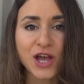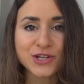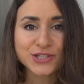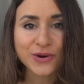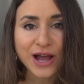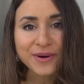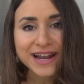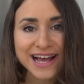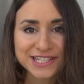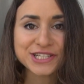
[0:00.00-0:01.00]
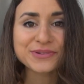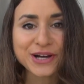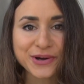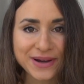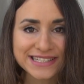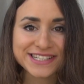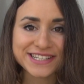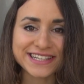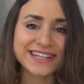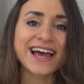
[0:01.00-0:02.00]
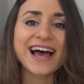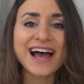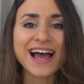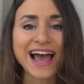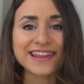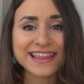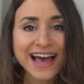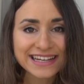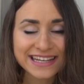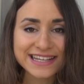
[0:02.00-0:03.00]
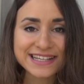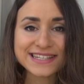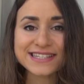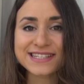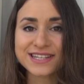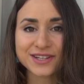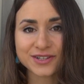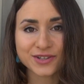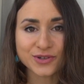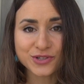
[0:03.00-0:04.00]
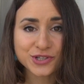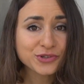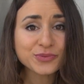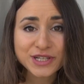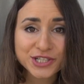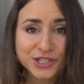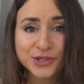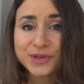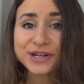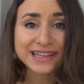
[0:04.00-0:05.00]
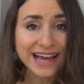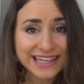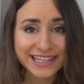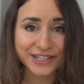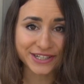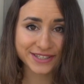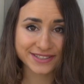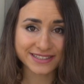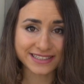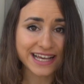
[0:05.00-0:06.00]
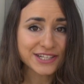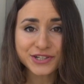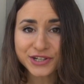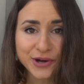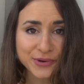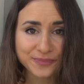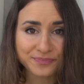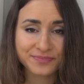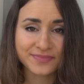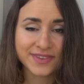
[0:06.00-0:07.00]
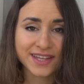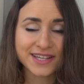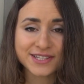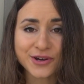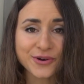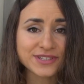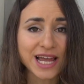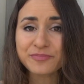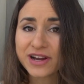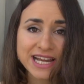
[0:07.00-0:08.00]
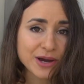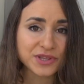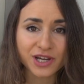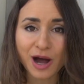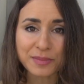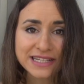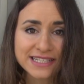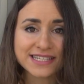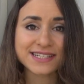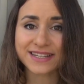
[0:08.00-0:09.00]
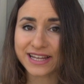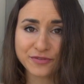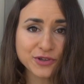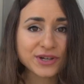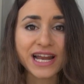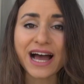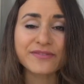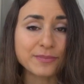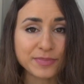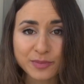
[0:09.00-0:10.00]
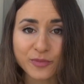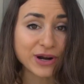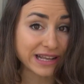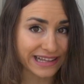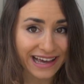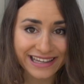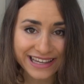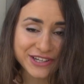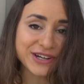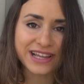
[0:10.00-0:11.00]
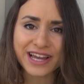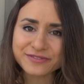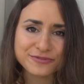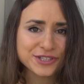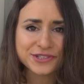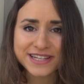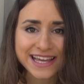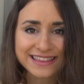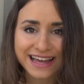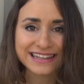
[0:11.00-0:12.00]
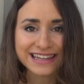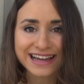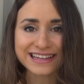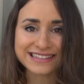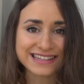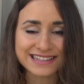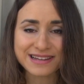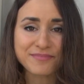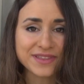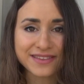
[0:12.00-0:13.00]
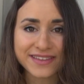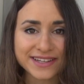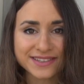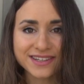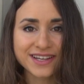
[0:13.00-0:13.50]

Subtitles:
So I want to ask you a question, and that is, do you wish you were luckier? Yes or no? So type right now in the comments, if you could have a bit more luck in your life, would you take that luck? Is that something that,